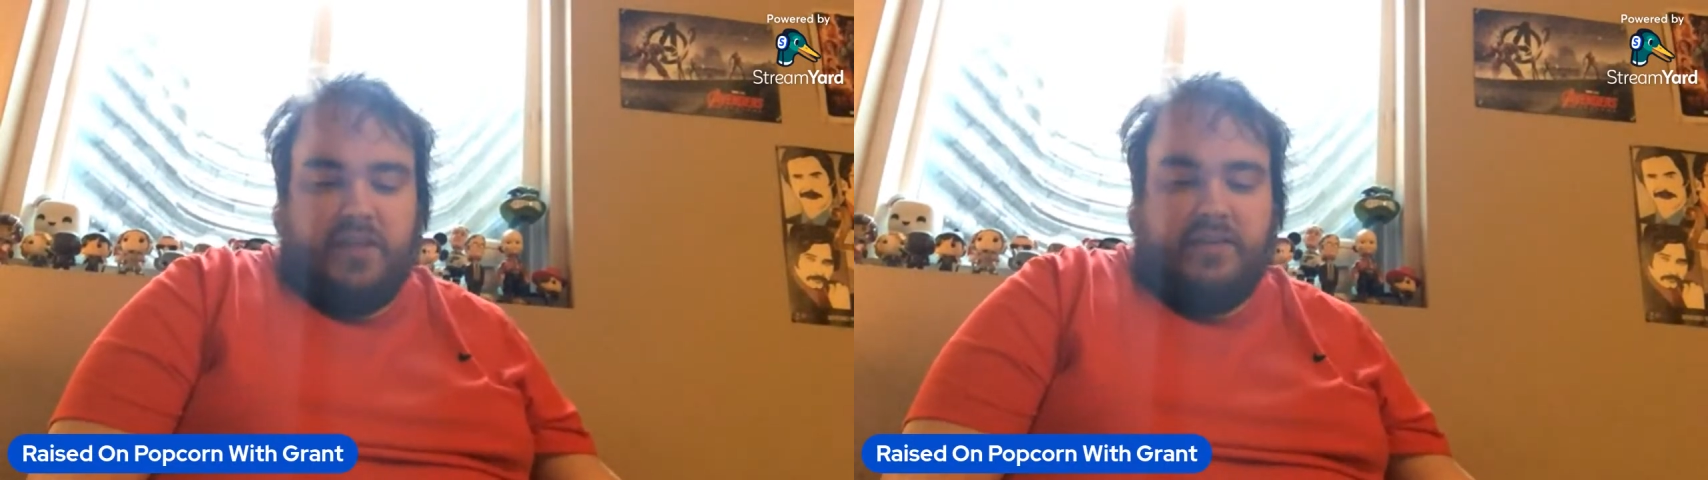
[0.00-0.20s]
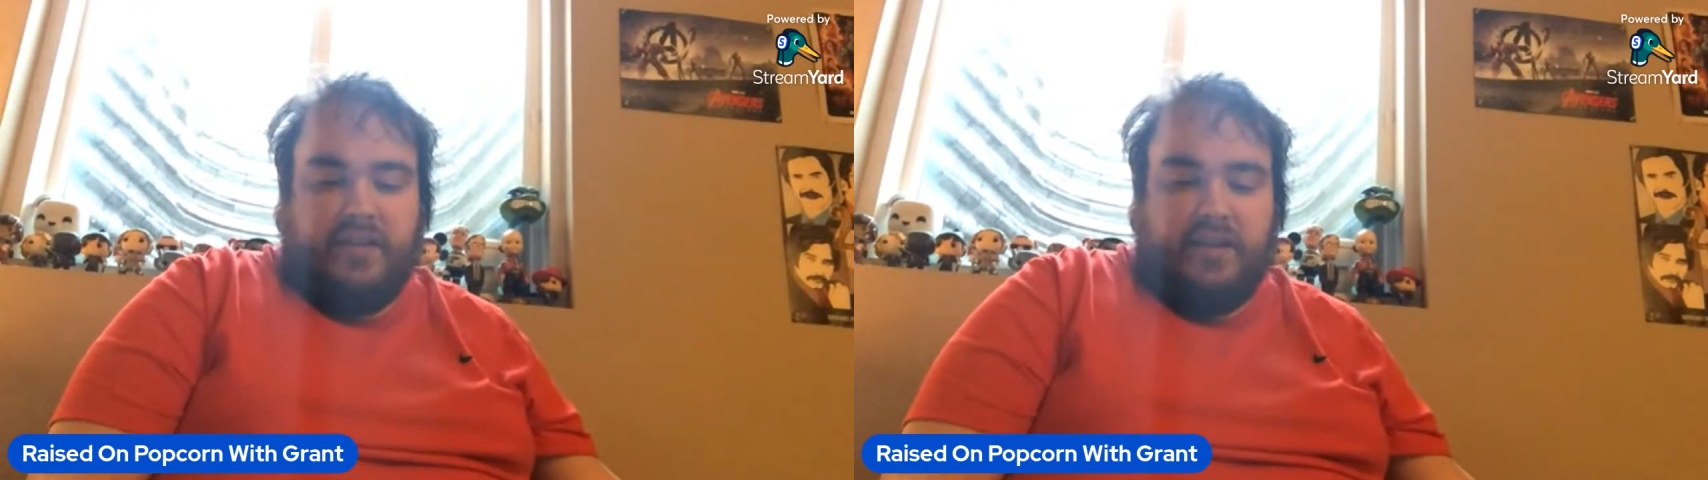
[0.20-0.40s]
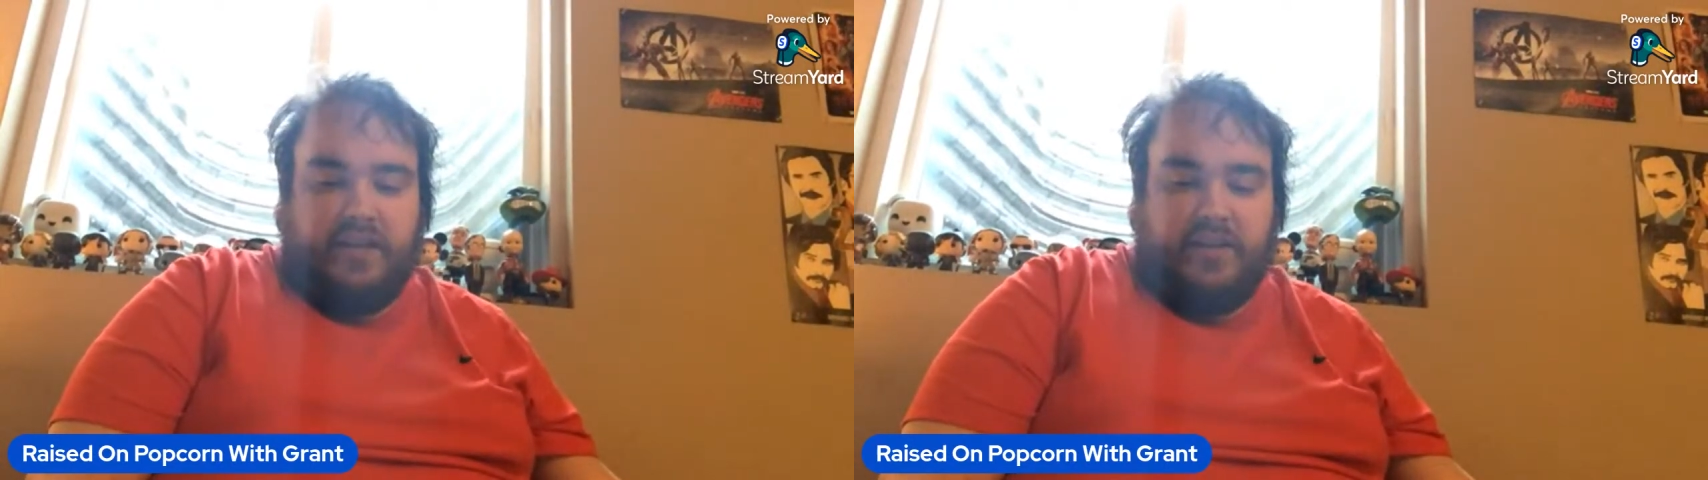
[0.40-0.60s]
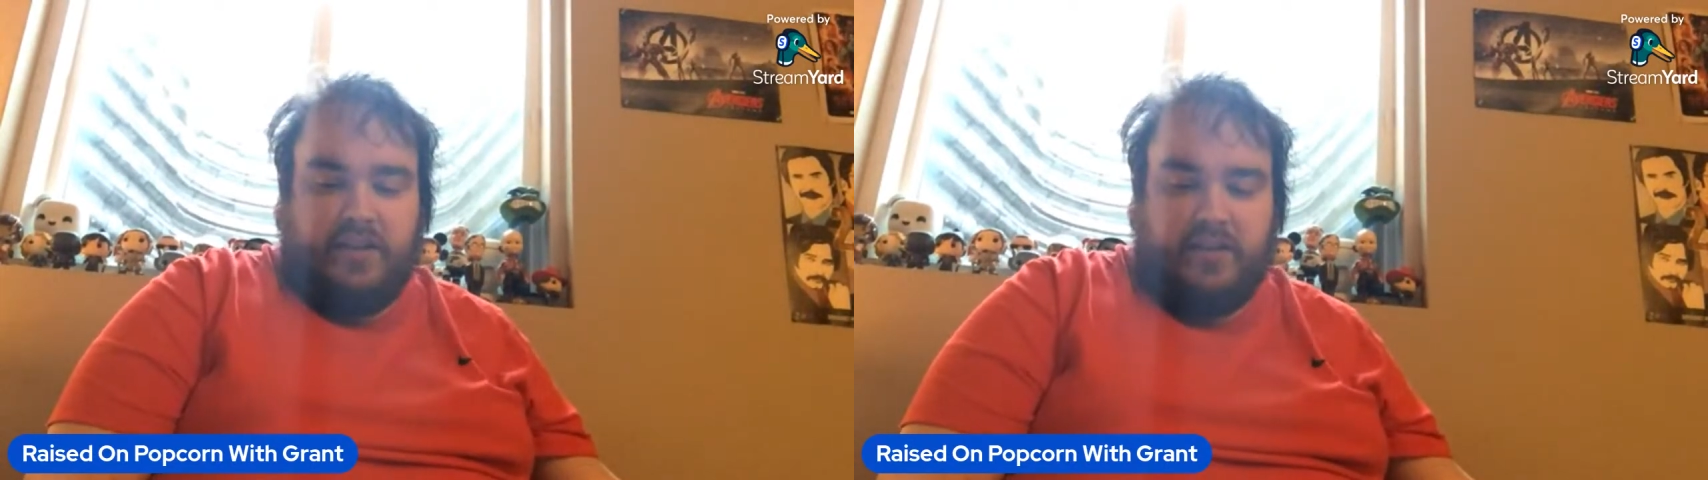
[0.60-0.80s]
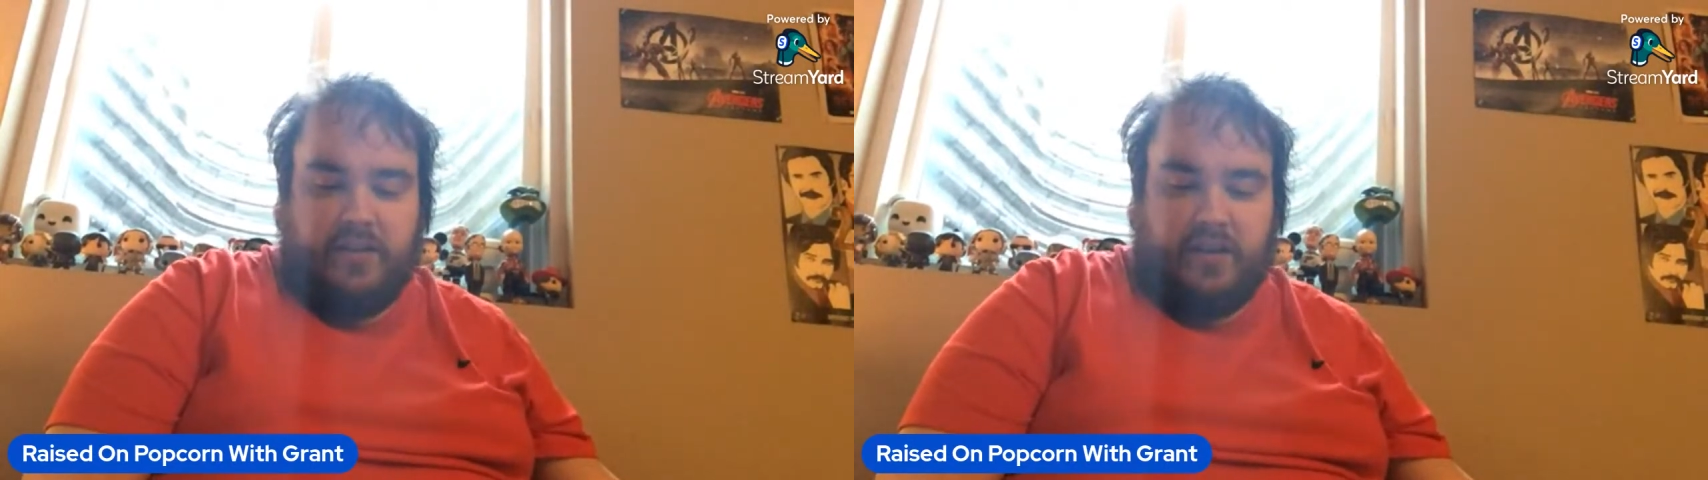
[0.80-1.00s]
did
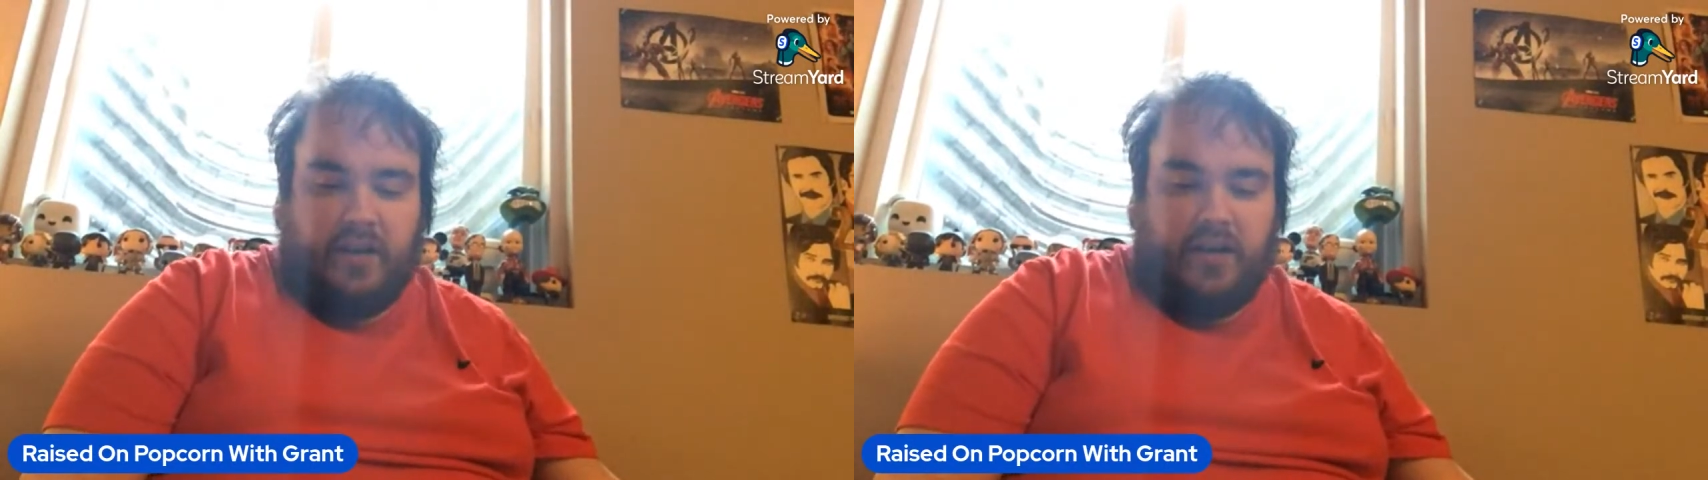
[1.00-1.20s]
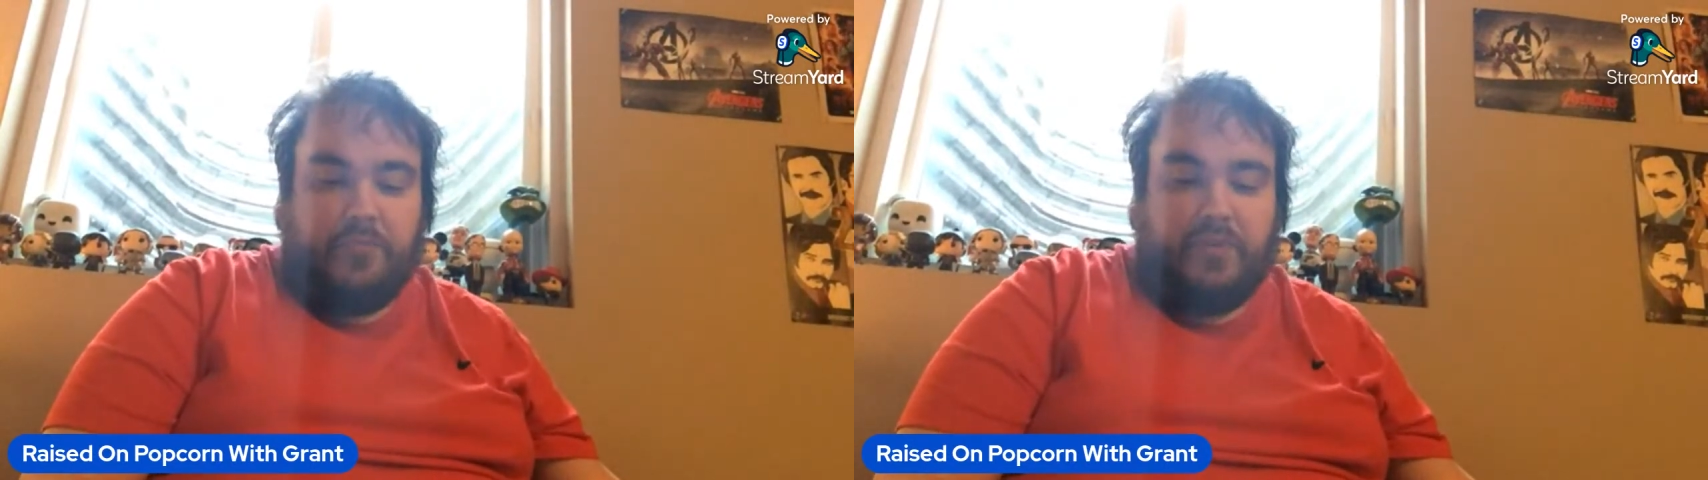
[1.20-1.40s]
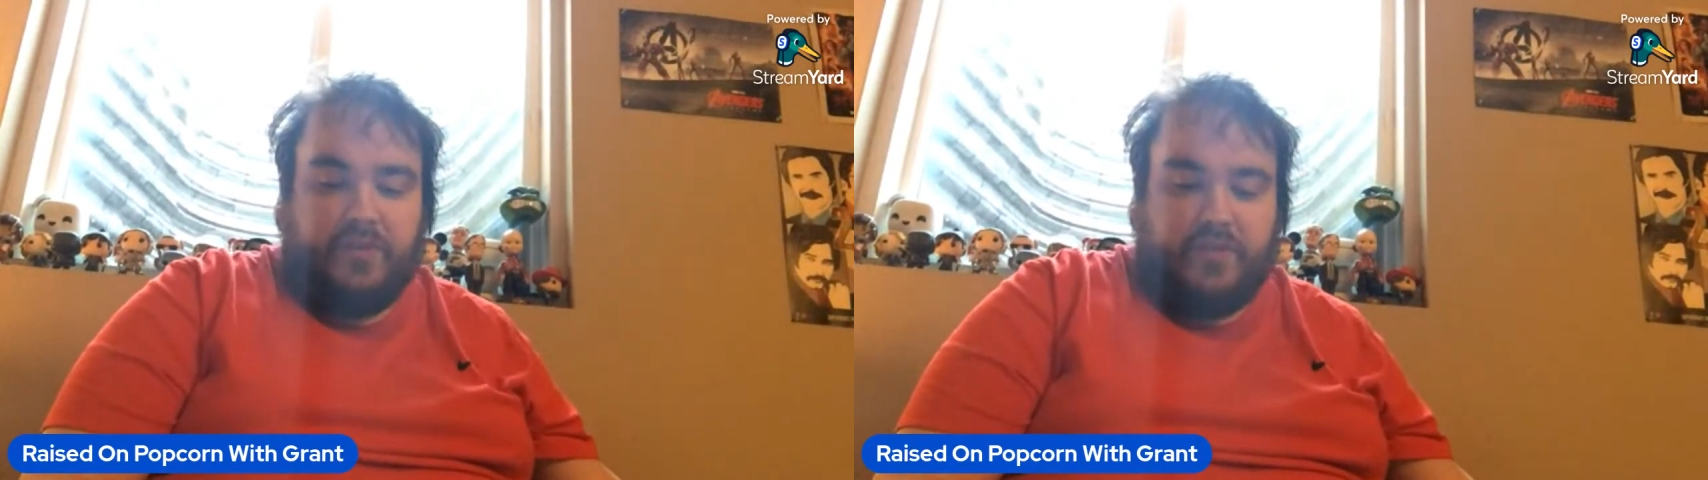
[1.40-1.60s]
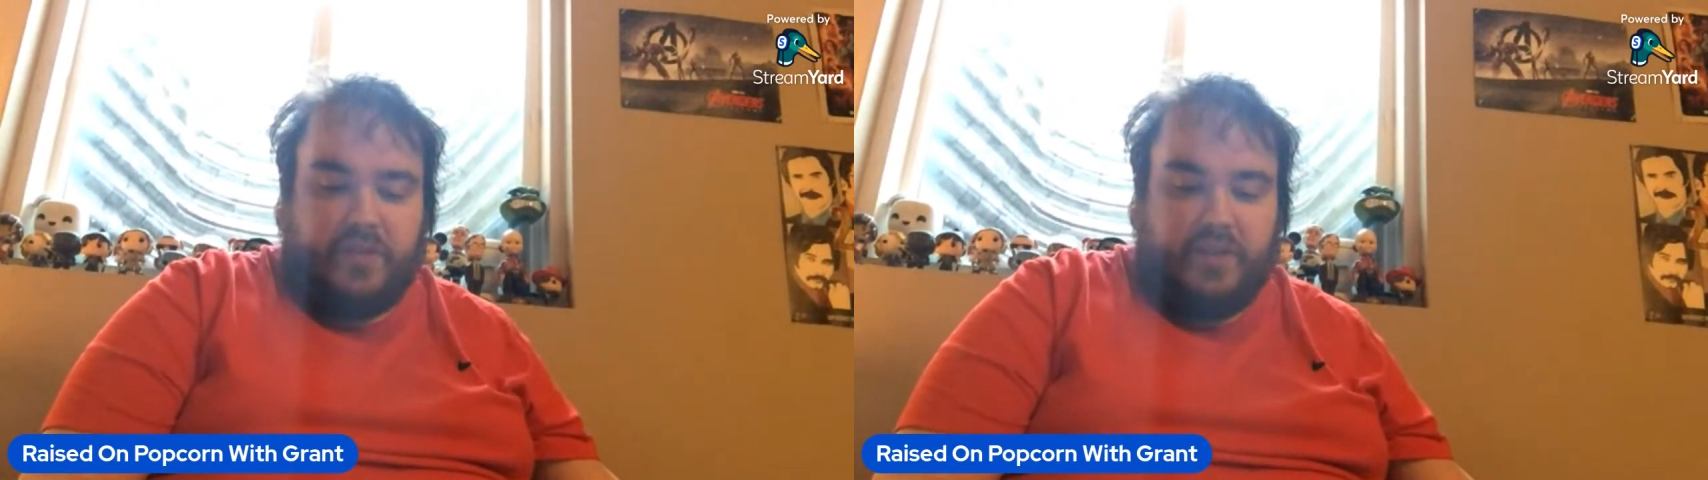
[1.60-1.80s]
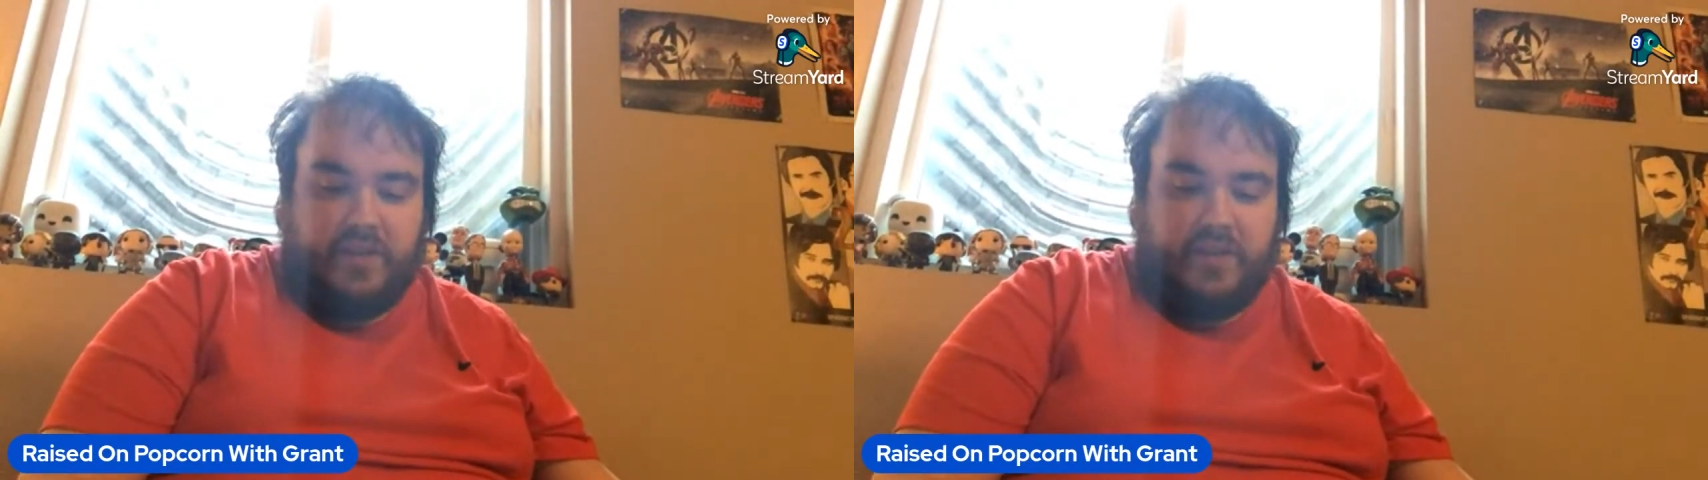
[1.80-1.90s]
the